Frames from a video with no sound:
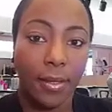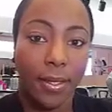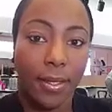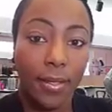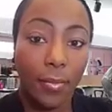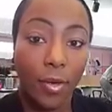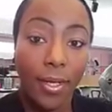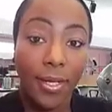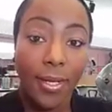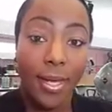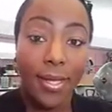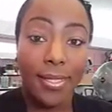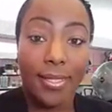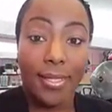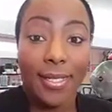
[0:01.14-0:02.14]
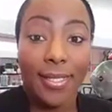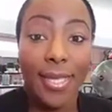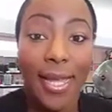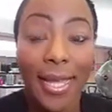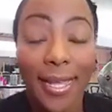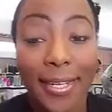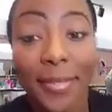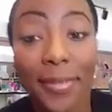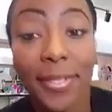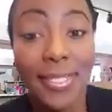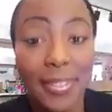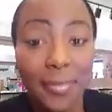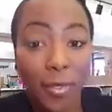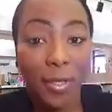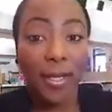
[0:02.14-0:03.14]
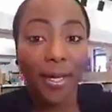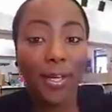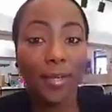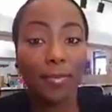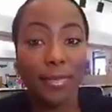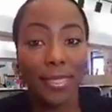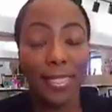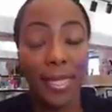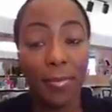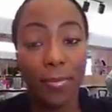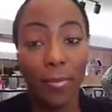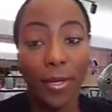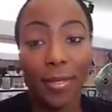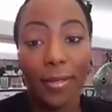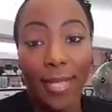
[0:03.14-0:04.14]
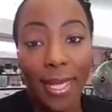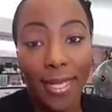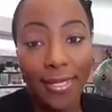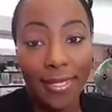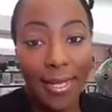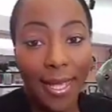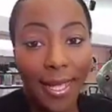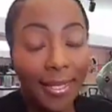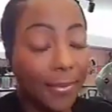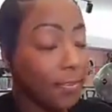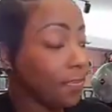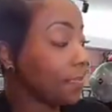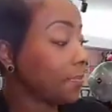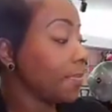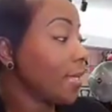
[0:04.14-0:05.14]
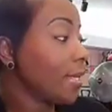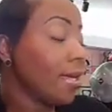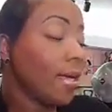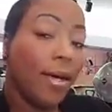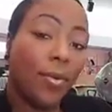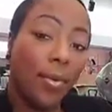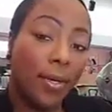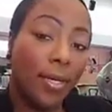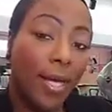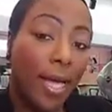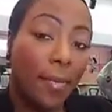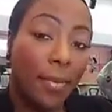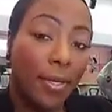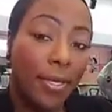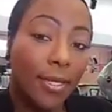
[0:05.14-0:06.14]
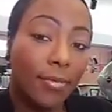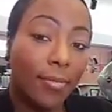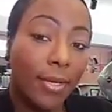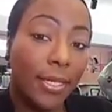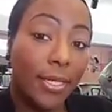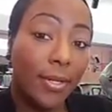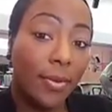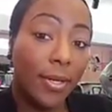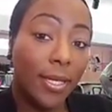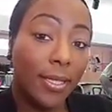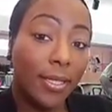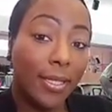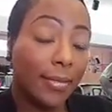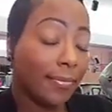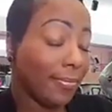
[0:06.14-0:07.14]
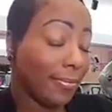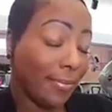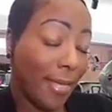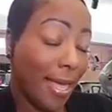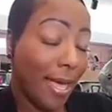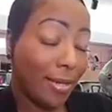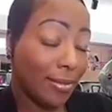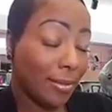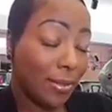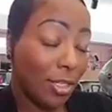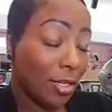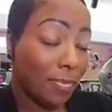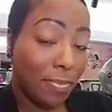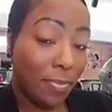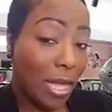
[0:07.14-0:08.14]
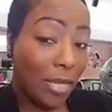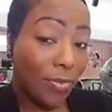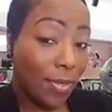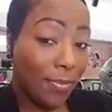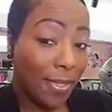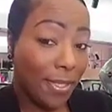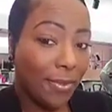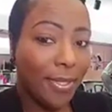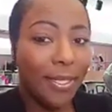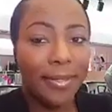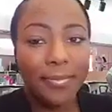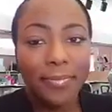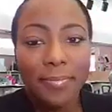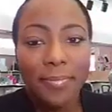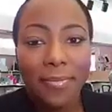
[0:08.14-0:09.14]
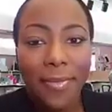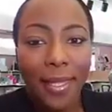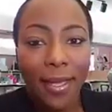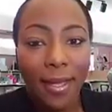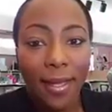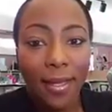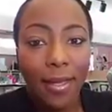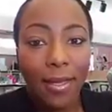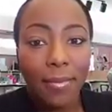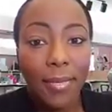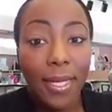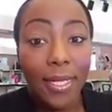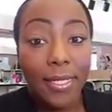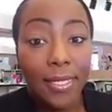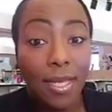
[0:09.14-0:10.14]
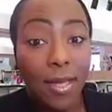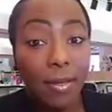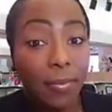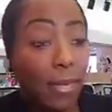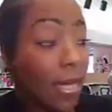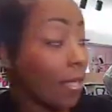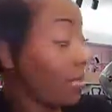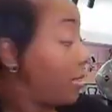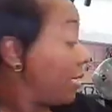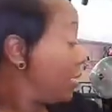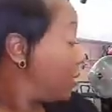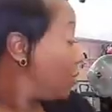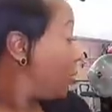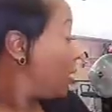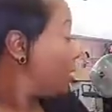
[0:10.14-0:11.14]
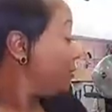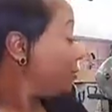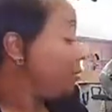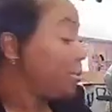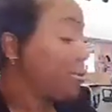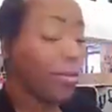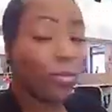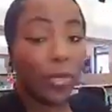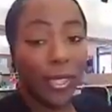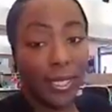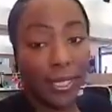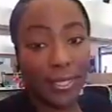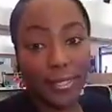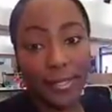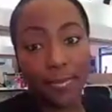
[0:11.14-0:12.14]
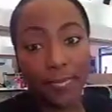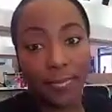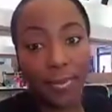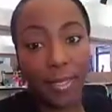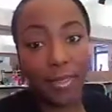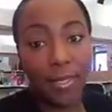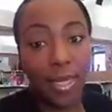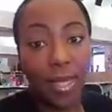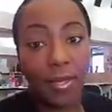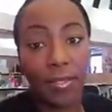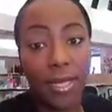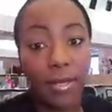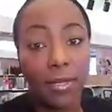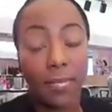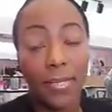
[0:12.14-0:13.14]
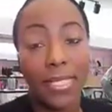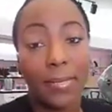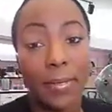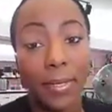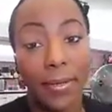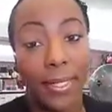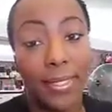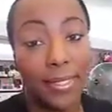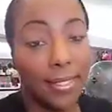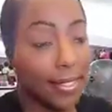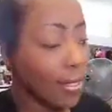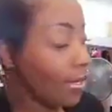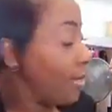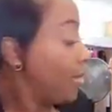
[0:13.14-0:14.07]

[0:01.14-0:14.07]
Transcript: Good morning, dolls and gents. How y'all doing this morning? I hope you slept well last night. Wanted to hop on here really quickly. Actually, nope, probably won't be quick. And talk about these wonderful wigs. The All Dolled Up Experience